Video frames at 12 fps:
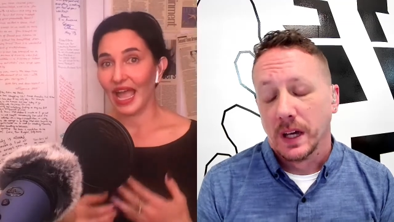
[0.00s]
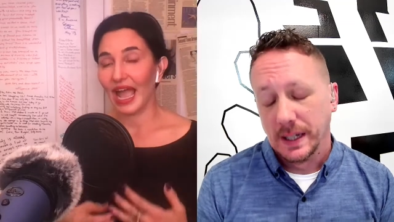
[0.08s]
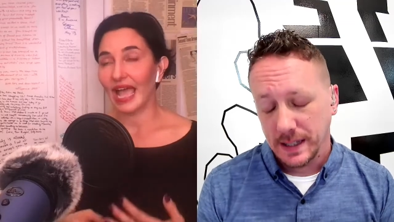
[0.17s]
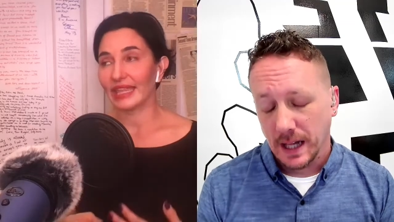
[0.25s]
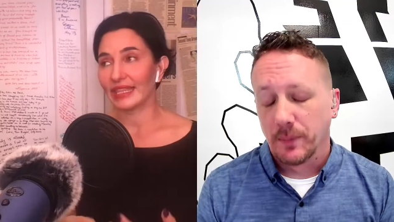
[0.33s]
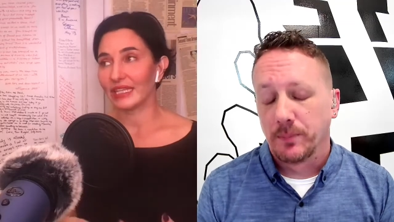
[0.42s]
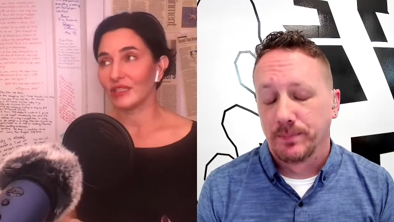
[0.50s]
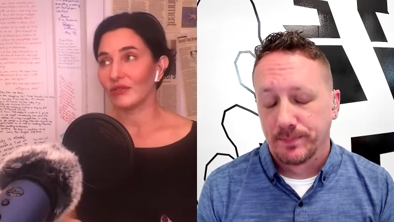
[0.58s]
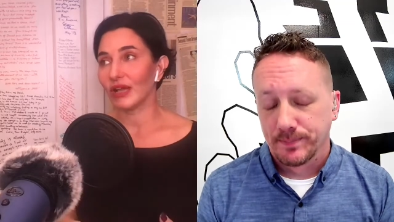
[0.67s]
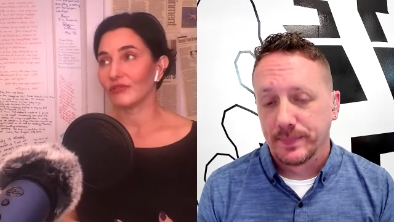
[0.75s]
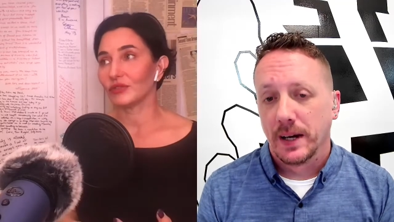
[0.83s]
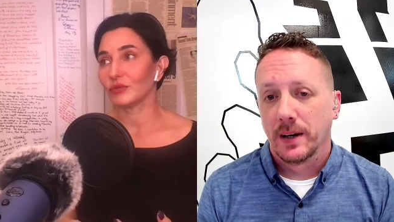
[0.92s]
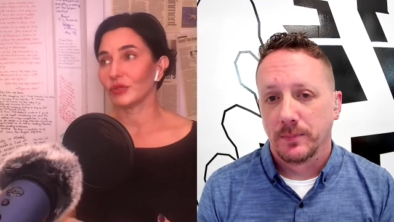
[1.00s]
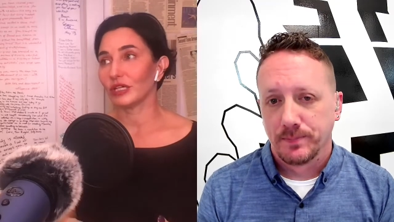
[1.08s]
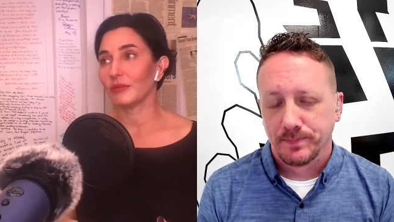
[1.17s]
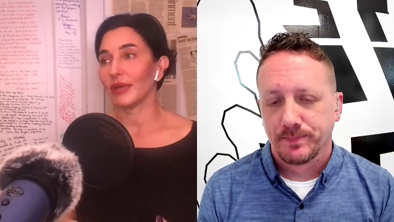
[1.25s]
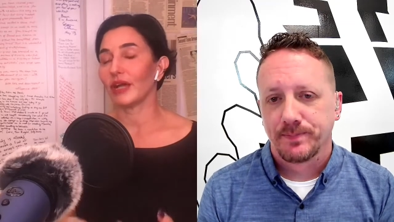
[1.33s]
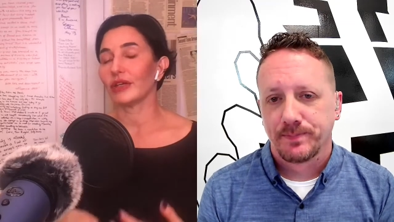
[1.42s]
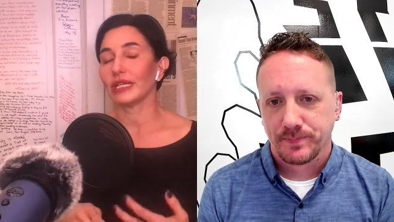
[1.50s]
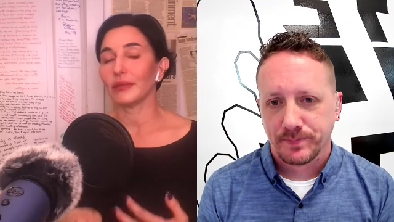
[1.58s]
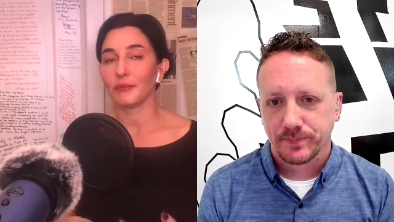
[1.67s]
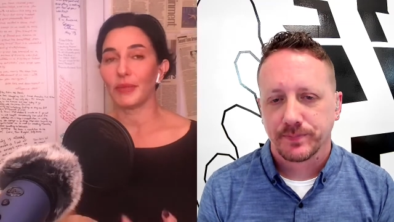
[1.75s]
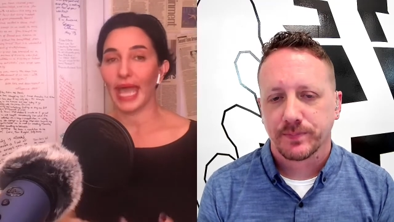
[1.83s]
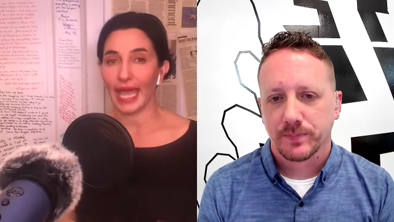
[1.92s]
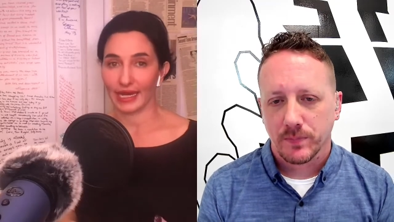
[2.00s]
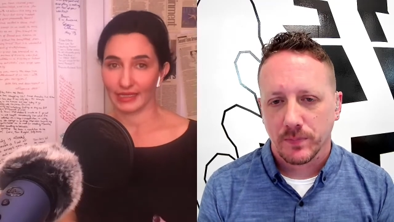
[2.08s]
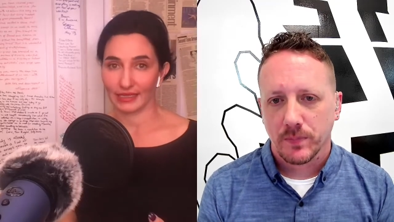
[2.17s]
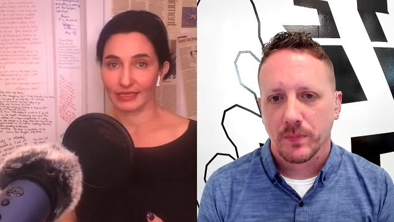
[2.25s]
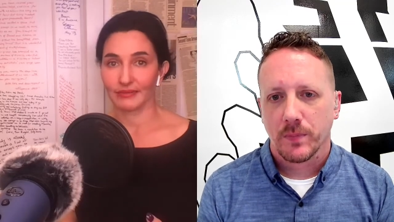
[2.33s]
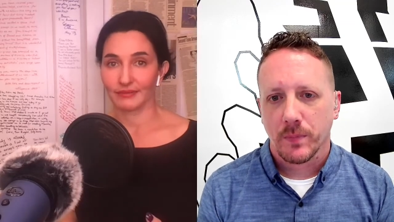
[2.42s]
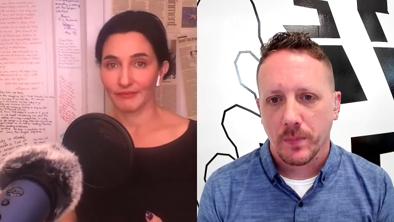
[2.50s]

Speaker 1: yeah. I think you have yeah. to worry about impact.